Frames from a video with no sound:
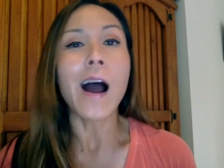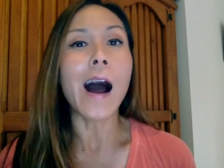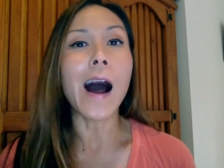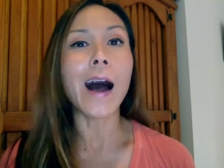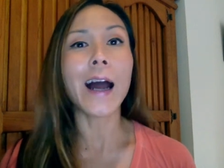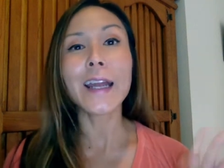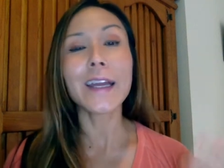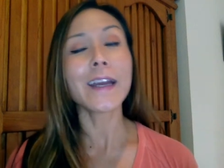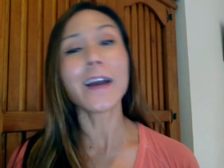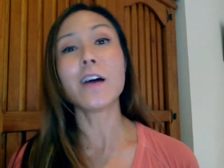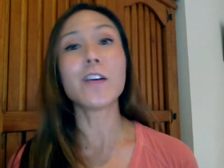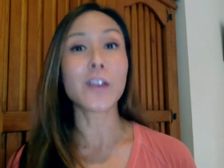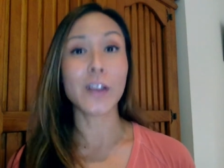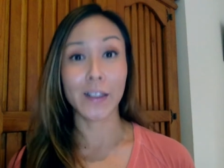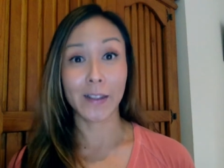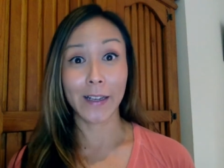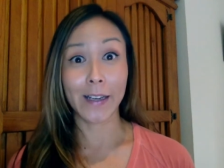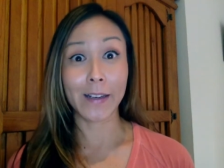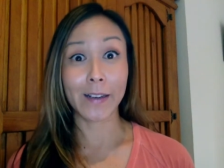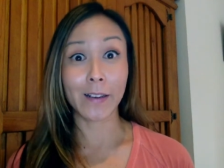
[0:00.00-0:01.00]
I
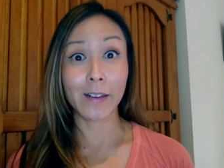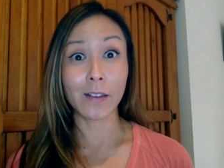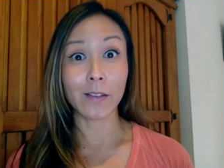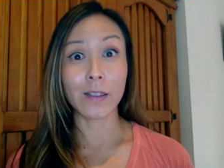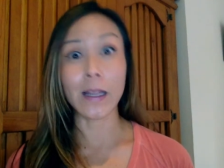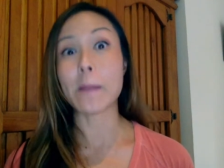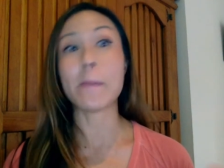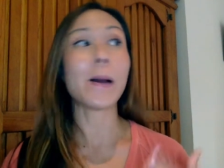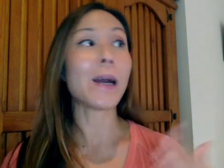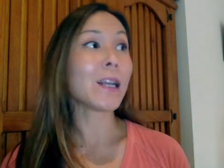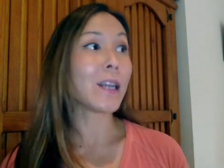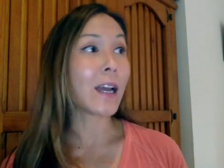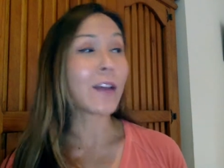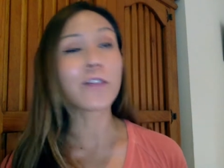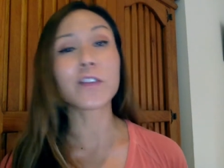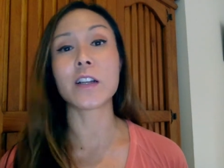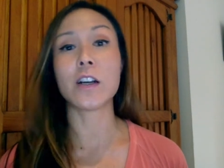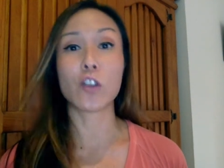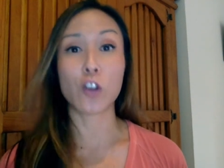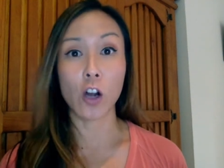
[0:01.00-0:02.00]
calculated that my
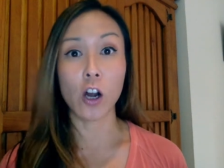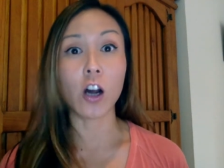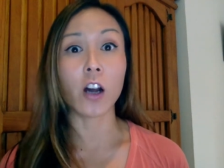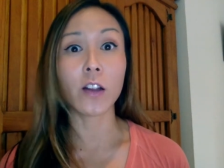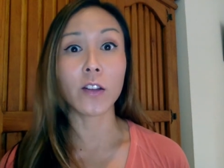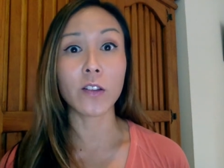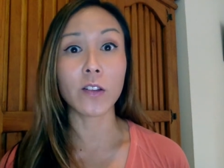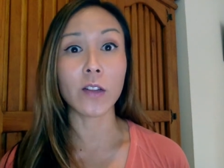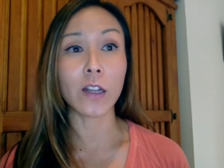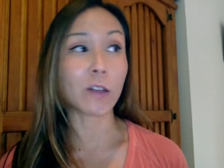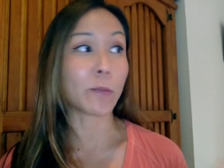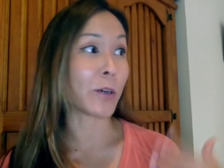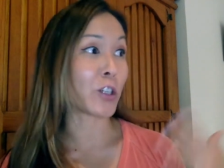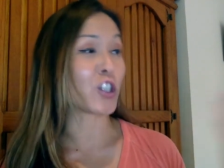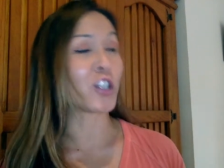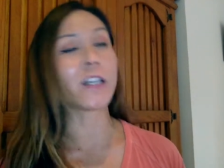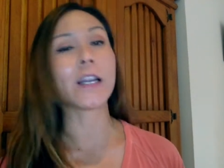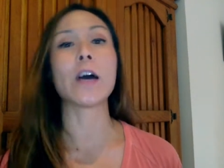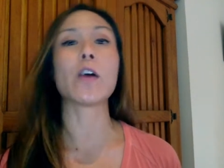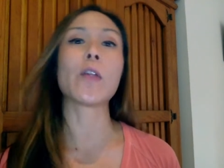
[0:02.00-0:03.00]
lifestyle costs,
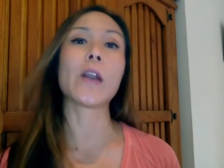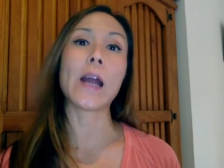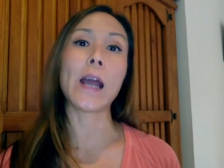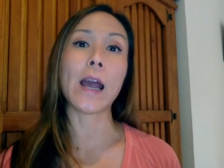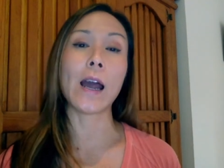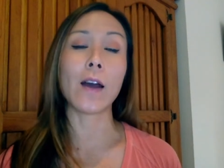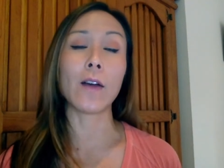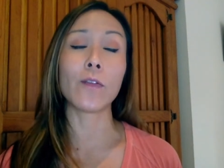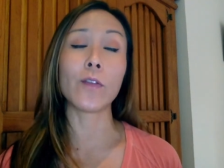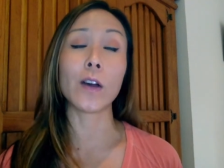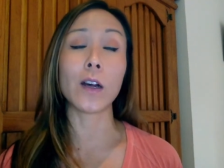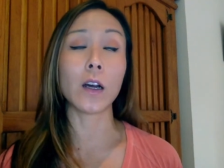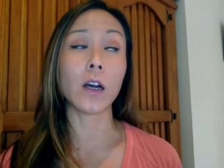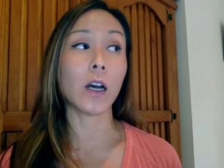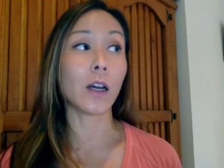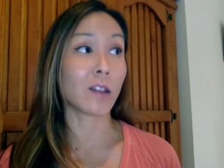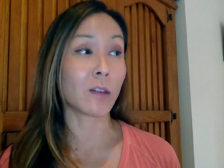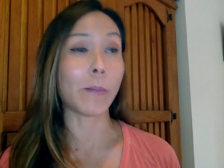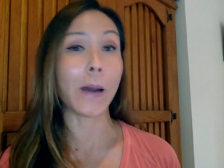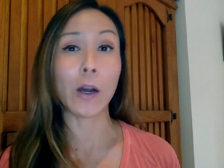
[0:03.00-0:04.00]
especially now that I have
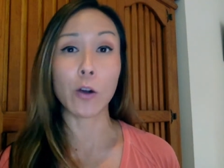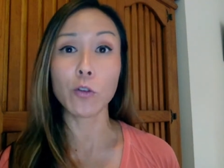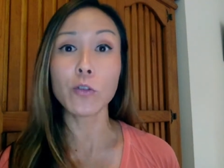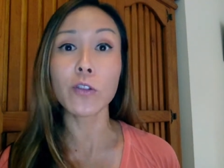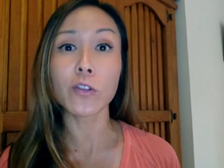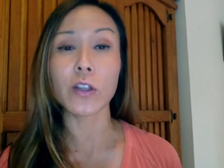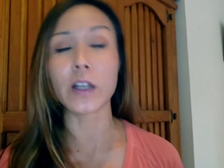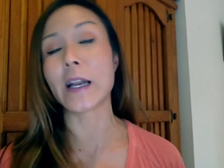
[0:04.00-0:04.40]
a spouse,